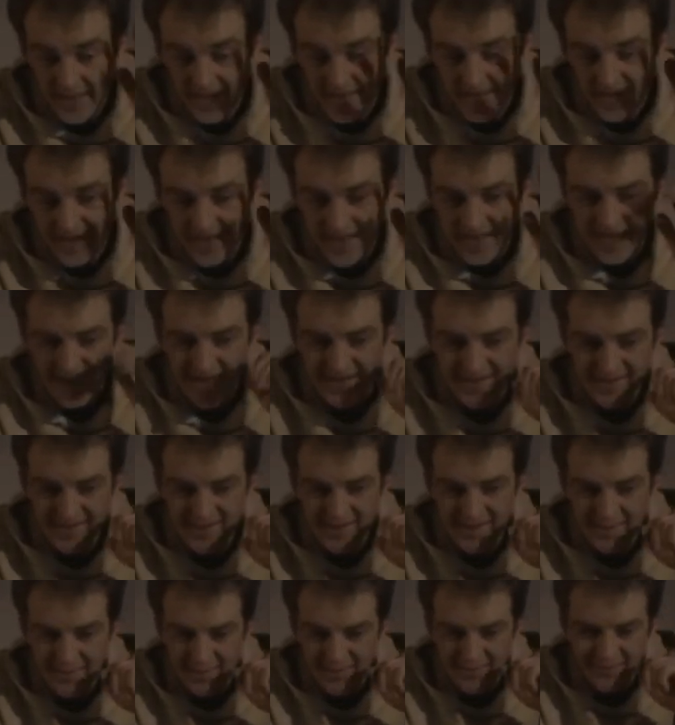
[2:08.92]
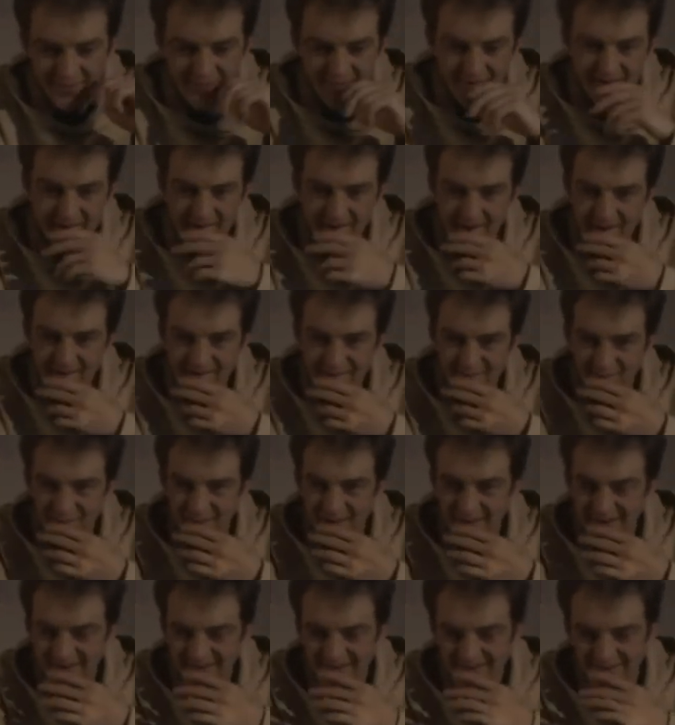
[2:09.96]
and actually of uh, gas
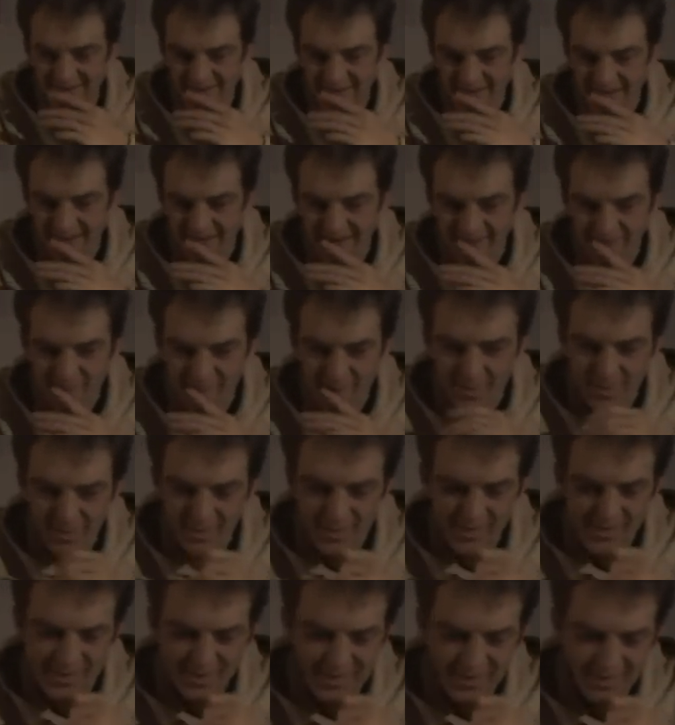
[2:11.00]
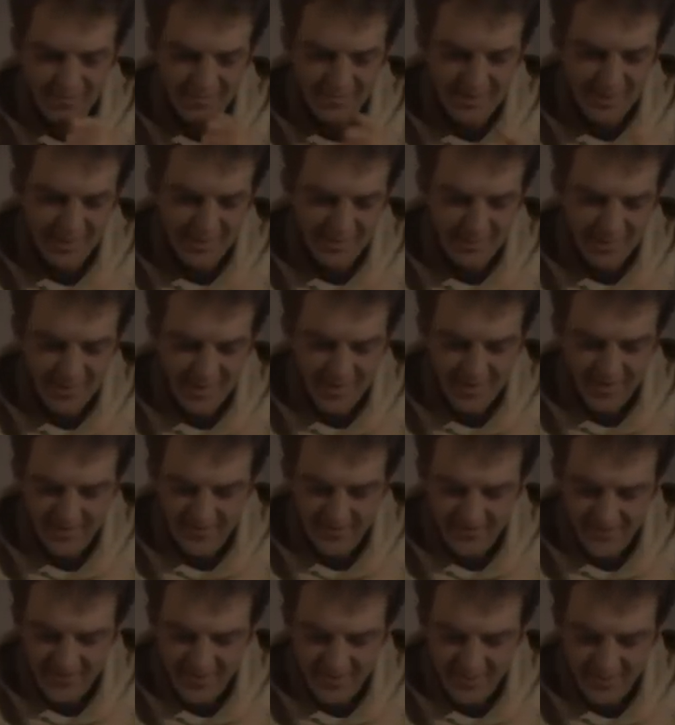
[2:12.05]
springs um, I will show in a video what I
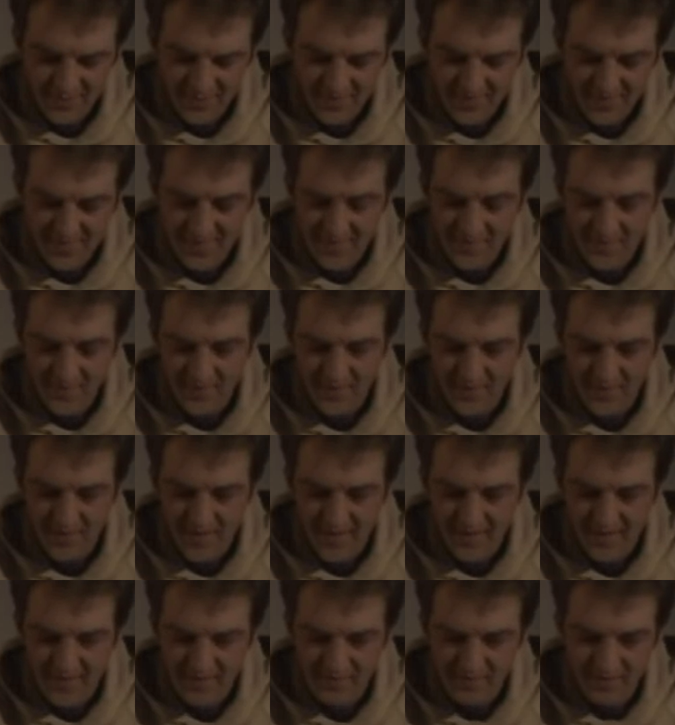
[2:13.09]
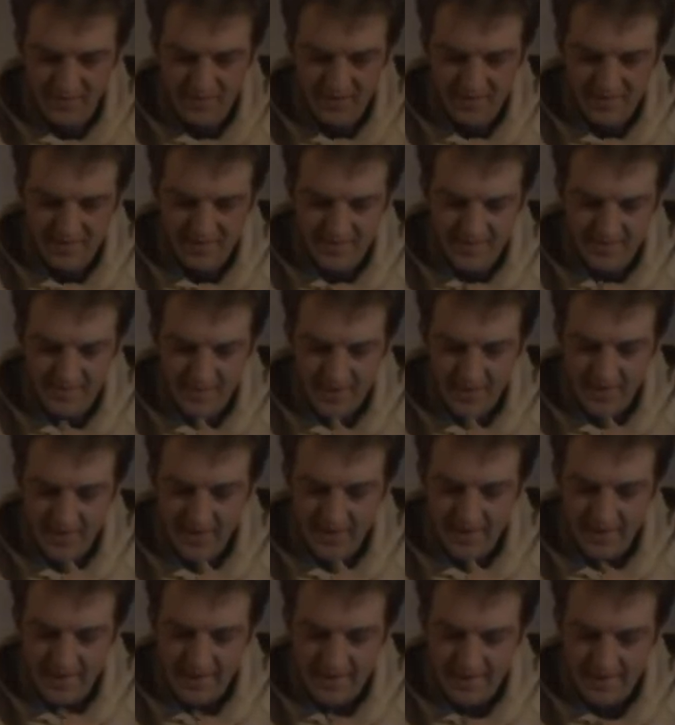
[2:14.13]
have done with some of gas springs
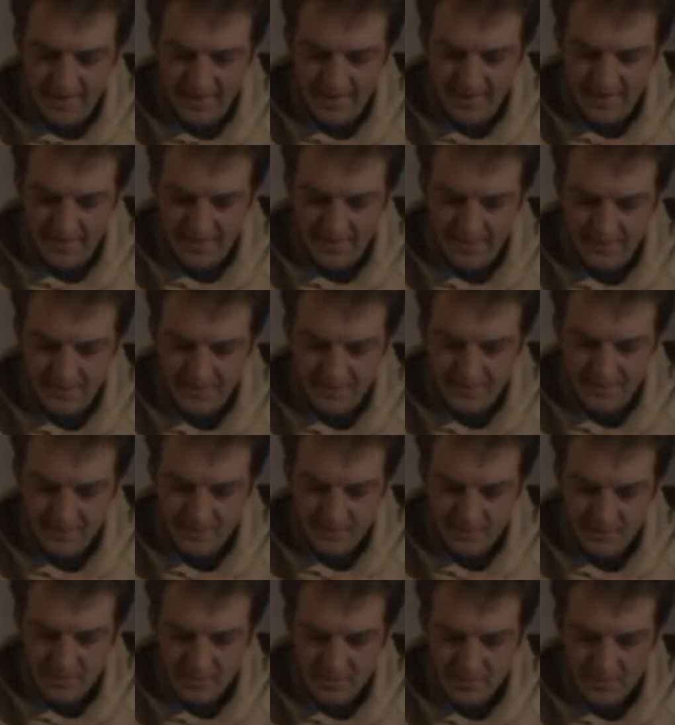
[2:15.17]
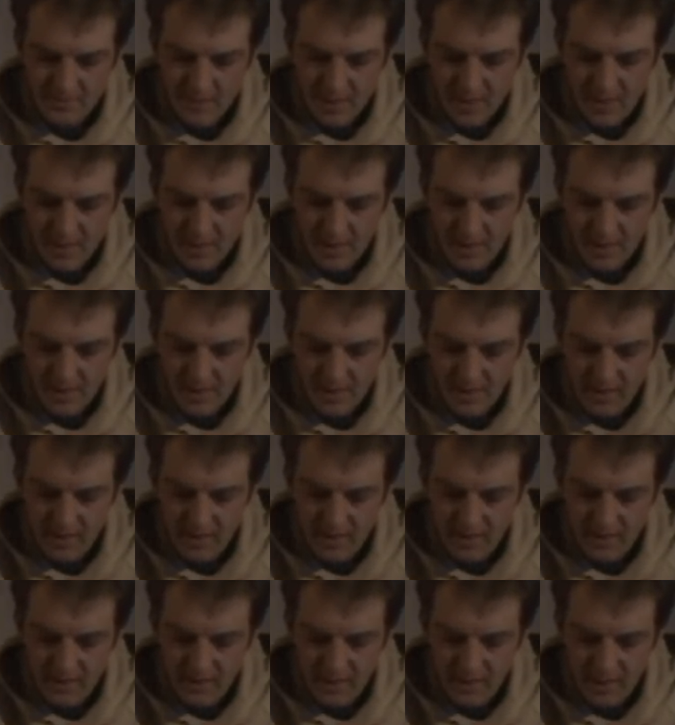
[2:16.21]
um,
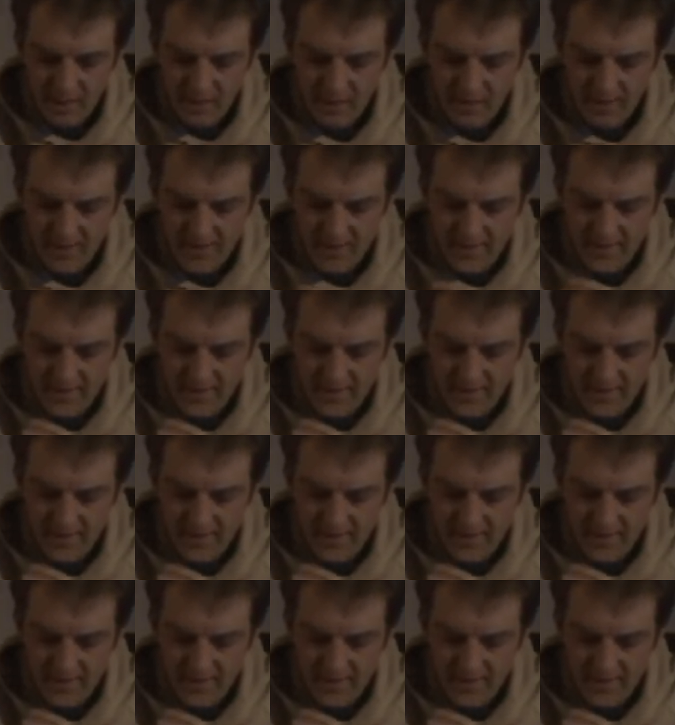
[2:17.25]
um I was